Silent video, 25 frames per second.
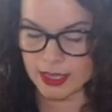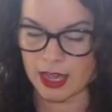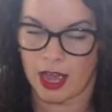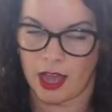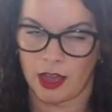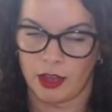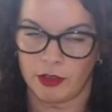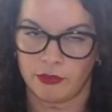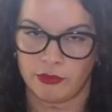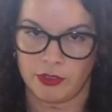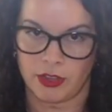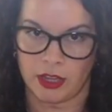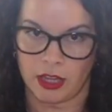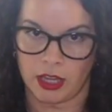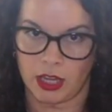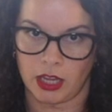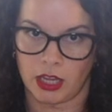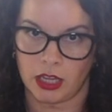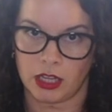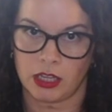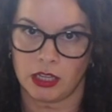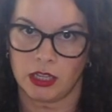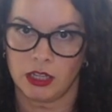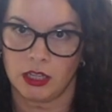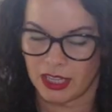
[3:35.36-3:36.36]
have
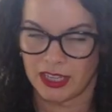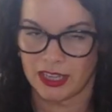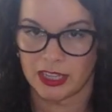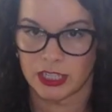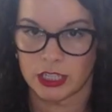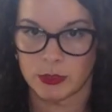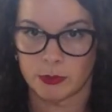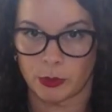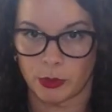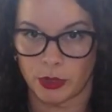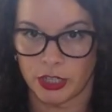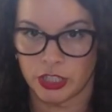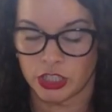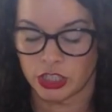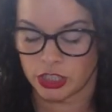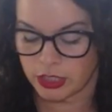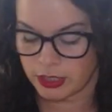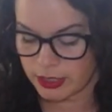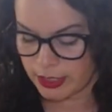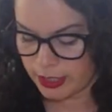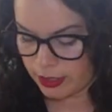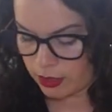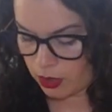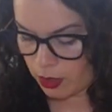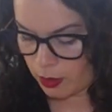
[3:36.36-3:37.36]
an expiration
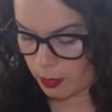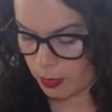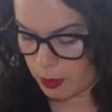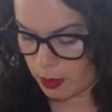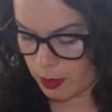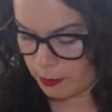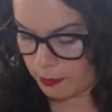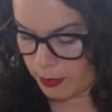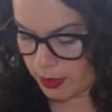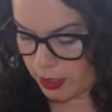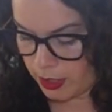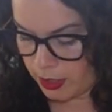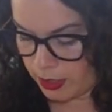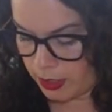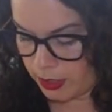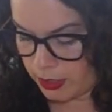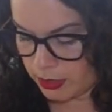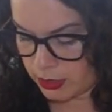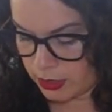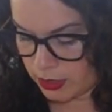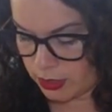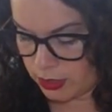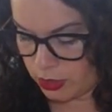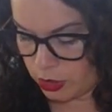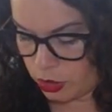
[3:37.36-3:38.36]
date on them, and
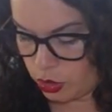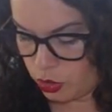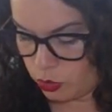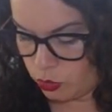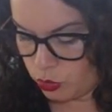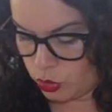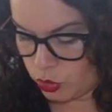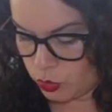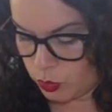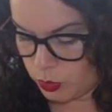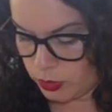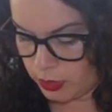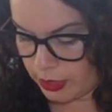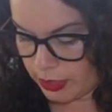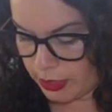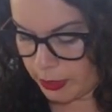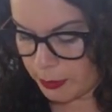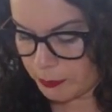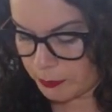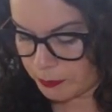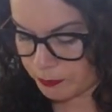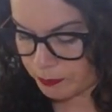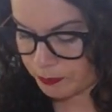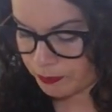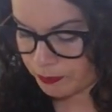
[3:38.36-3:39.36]
it's usually